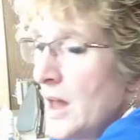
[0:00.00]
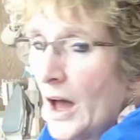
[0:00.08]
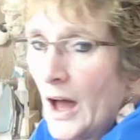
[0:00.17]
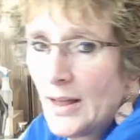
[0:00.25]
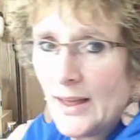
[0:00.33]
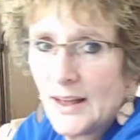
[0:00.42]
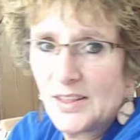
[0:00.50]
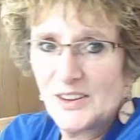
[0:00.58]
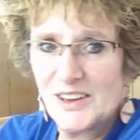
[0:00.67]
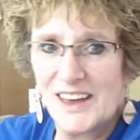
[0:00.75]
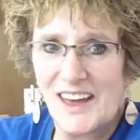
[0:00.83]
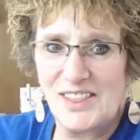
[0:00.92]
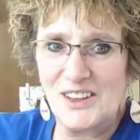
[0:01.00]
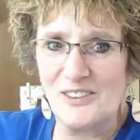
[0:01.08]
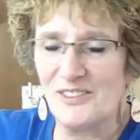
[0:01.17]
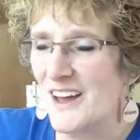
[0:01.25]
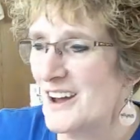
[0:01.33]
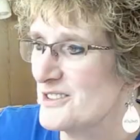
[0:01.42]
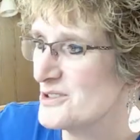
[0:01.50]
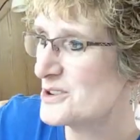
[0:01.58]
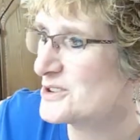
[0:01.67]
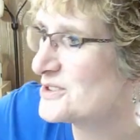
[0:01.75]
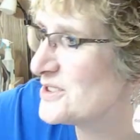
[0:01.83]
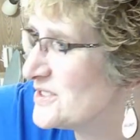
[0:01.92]
I like looking at their fat
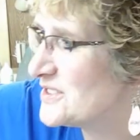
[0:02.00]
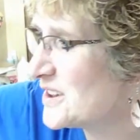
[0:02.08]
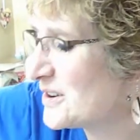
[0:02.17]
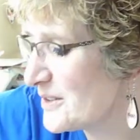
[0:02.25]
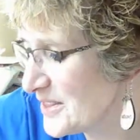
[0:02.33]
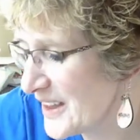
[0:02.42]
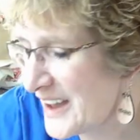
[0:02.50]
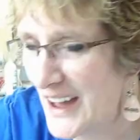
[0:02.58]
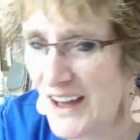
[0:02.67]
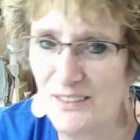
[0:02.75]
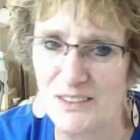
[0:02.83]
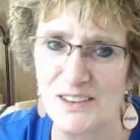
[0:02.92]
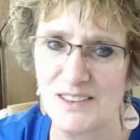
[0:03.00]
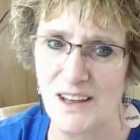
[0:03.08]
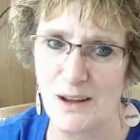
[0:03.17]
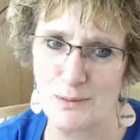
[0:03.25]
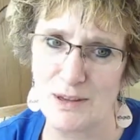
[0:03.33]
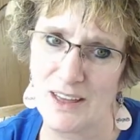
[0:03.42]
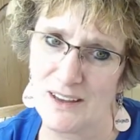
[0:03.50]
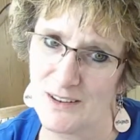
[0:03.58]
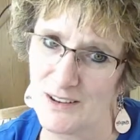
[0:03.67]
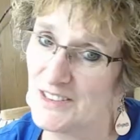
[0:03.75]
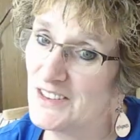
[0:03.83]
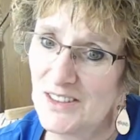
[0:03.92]
quarters and seeing what they have, because I'll be like,
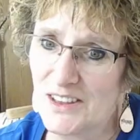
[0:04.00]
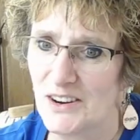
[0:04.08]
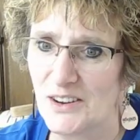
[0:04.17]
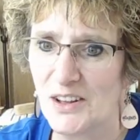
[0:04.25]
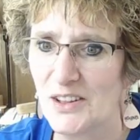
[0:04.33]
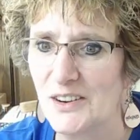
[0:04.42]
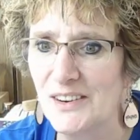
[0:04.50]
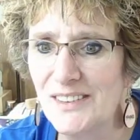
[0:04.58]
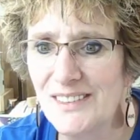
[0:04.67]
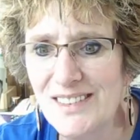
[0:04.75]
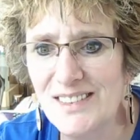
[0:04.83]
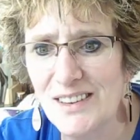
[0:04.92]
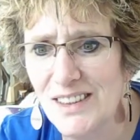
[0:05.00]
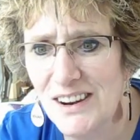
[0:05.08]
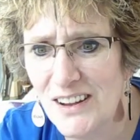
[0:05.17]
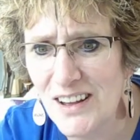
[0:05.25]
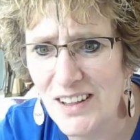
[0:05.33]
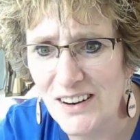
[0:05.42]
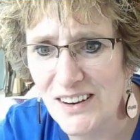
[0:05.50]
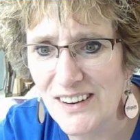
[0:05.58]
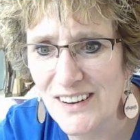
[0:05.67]
oh, it's only a dollar. It's only a dollar.